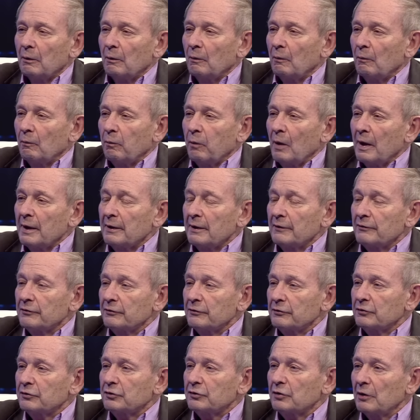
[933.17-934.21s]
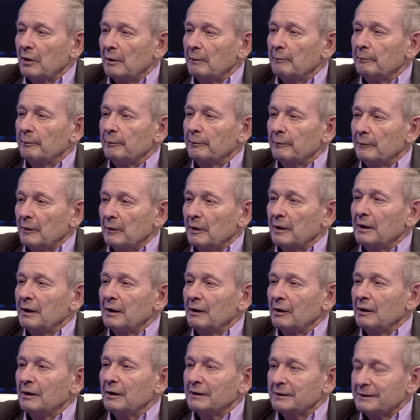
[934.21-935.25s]
why doesn't Trump
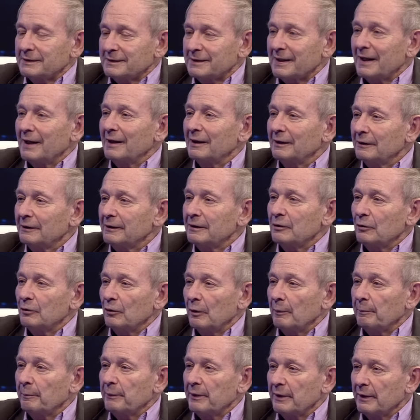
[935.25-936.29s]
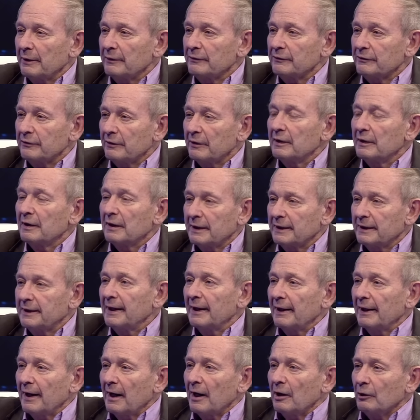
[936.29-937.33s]
tell the Europeans,
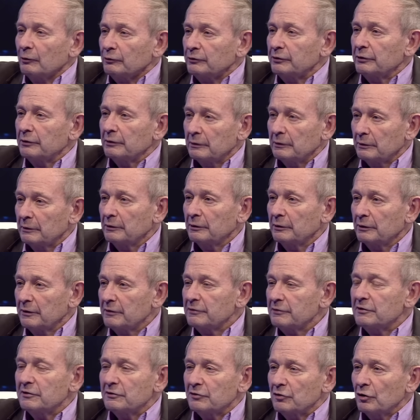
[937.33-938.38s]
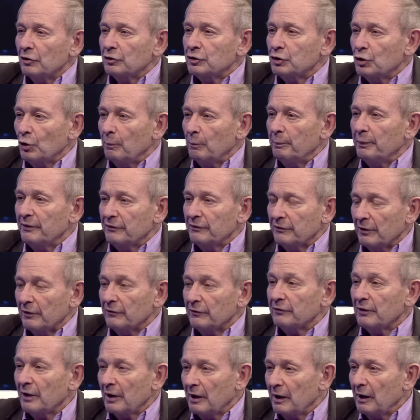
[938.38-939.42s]
get out, this is not your
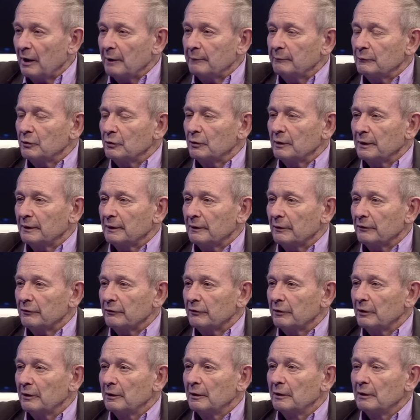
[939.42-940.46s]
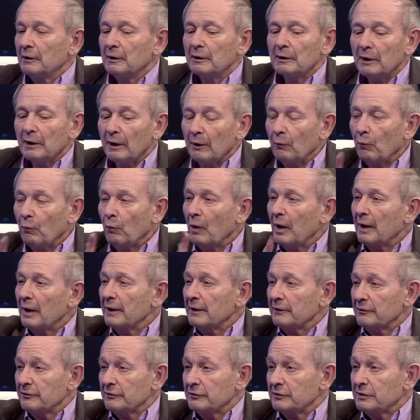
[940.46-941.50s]
business, I'm doing this. And why
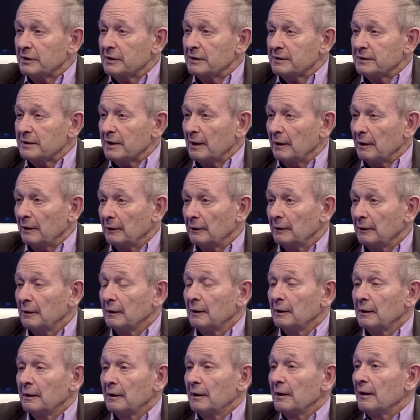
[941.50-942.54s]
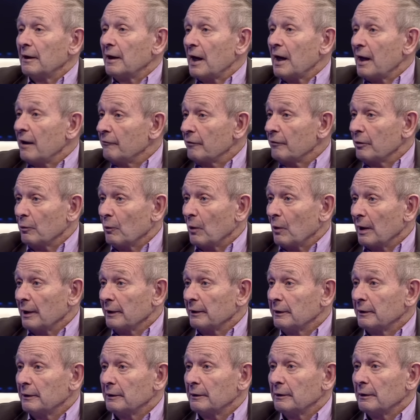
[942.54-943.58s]
doesn't he tell everyone,
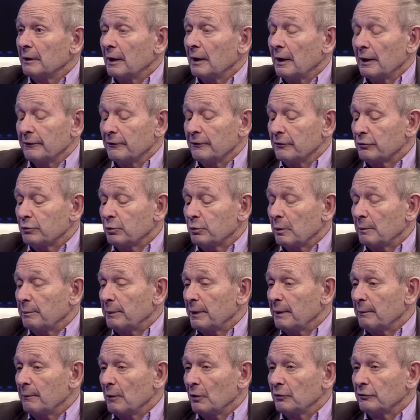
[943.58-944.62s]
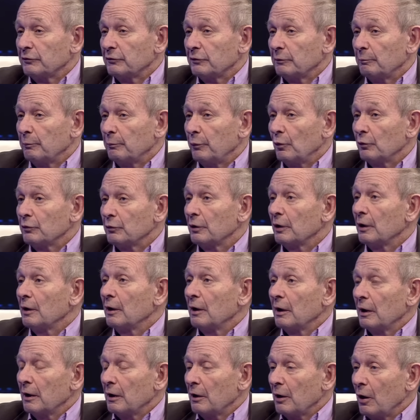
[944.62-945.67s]
and this would be most important,
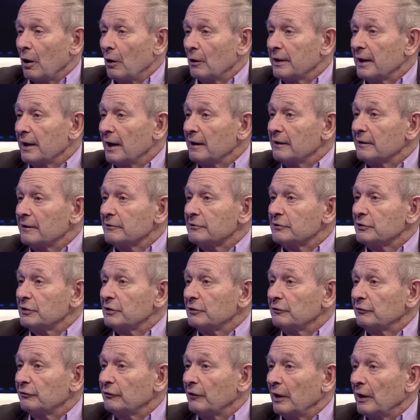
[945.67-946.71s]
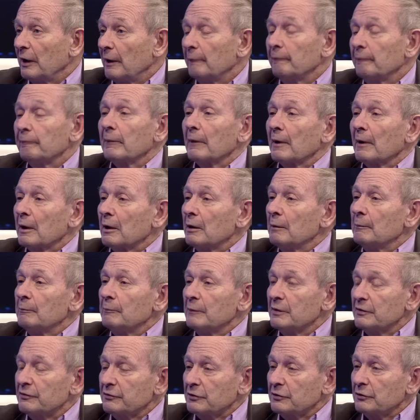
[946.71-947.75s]
okay, the ceasefire,
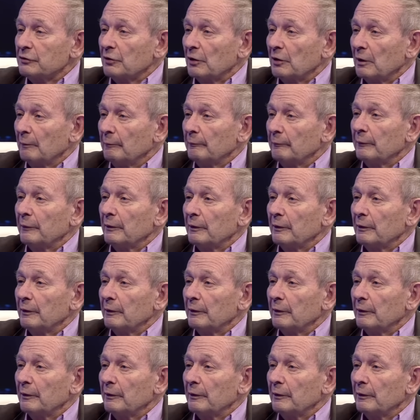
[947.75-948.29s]
Mr. Trump,